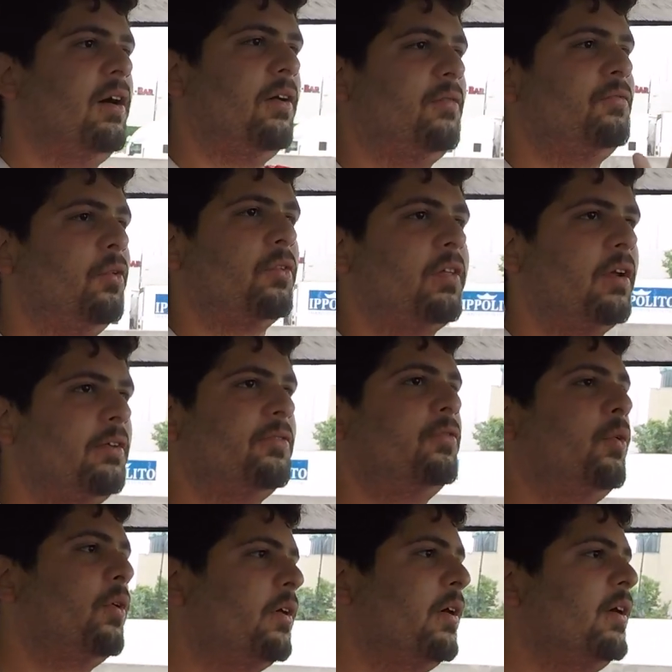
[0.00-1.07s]
full set of
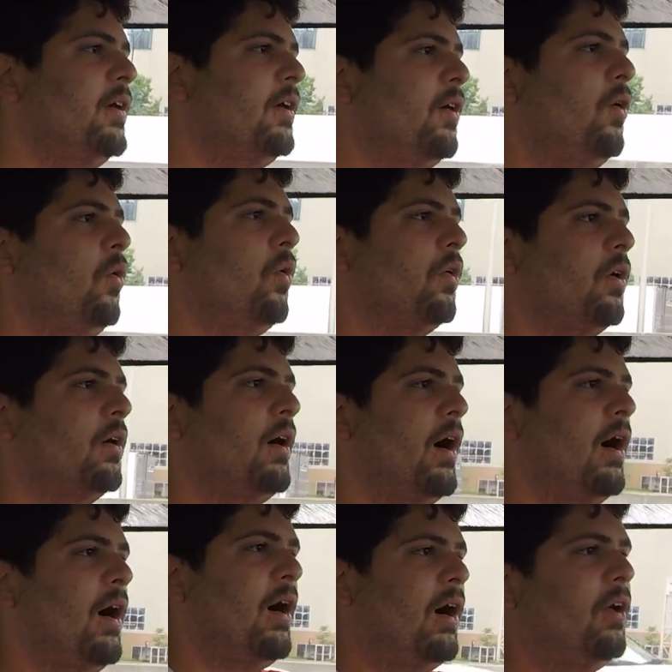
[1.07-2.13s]
4, or
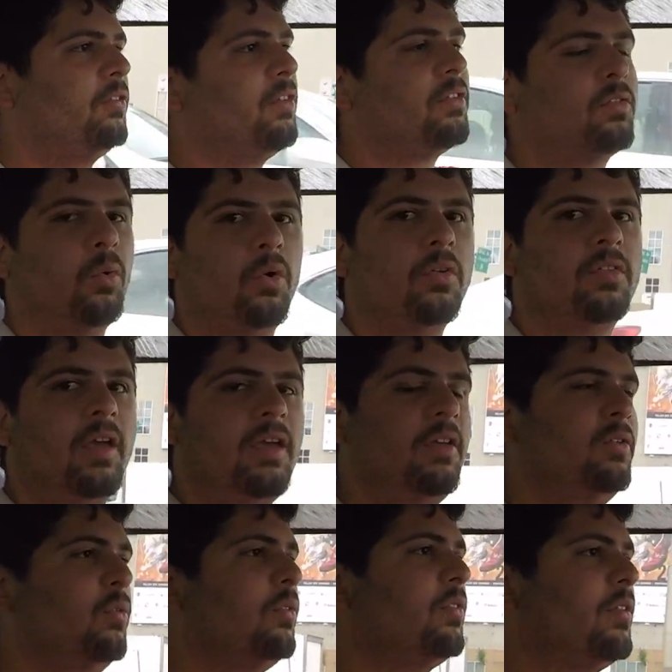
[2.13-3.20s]
I'll just source a
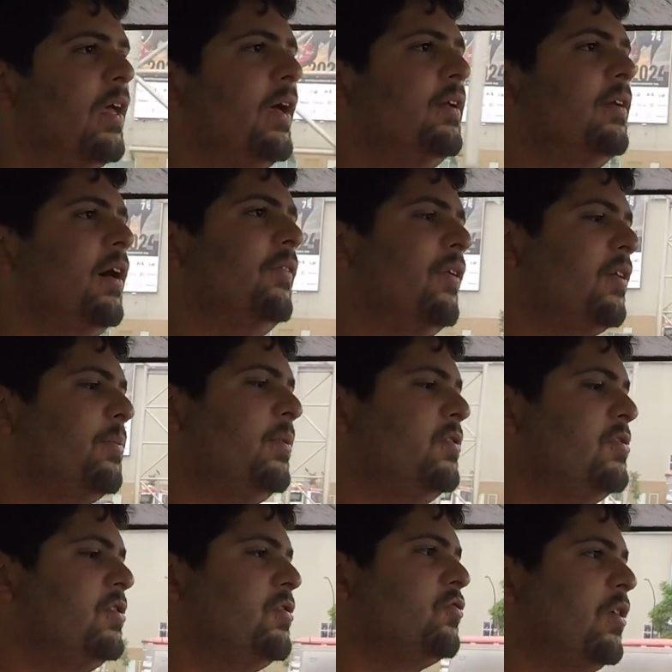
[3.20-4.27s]
used set of
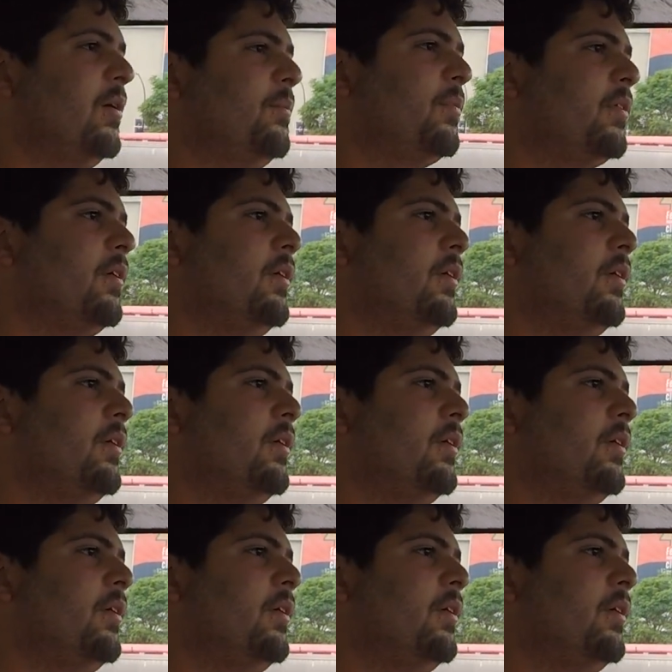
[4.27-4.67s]
SPG trims.